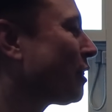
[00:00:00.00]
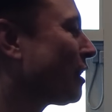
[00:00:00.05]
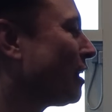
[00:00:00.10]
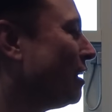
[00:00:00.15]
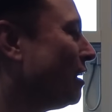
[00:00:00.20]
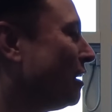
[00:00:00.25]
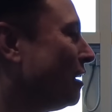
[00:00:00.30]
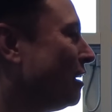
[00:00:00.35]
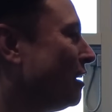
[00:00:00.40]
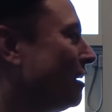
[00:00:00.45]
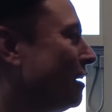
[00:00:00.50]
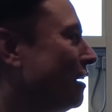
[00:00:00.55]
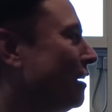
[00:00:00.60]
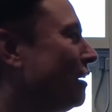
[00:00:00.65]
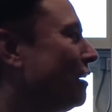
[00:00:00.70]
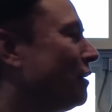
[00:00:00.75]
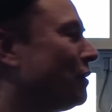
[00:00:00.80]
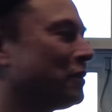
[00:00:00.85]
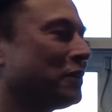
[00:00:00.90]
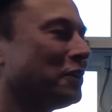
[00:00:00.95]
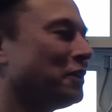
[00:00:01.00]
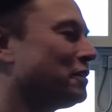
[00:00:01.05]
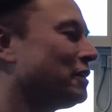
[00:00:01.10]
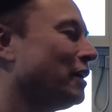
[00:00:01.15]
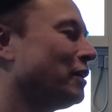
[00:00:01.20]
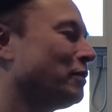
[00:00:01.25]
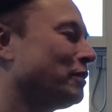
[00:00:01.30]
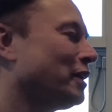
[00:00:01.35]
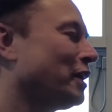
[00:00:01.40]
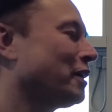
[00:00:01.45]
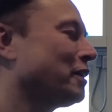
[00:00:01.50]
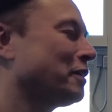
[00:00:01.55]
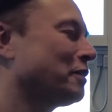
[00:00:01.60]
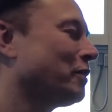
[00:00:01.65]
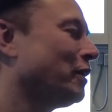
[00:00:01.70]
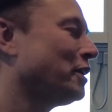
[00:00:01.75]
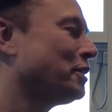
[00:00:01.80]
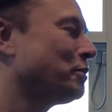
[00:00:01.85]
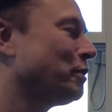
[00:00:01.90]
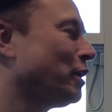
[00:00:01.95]
it, was it was like a
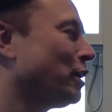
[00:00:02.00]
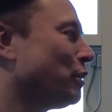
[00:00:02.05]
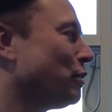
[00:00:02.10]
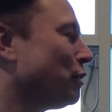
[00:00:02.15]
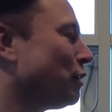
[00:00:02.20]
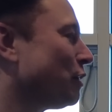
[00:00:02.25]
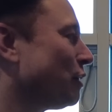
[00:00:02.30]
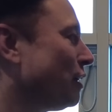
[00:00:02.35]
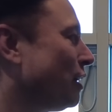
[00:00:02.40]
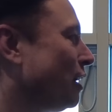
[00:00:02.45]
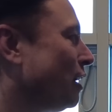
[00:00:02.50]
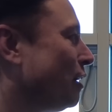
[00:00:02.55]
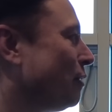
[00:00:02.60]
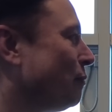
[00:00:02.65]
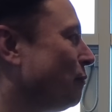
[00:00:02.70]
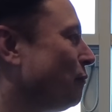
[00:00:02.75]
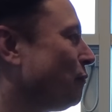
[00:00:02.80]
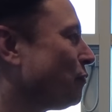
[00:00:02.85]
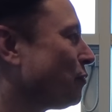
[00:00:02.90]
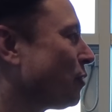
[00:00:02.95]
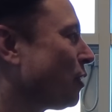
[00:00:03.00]
crazy way to do it. Um,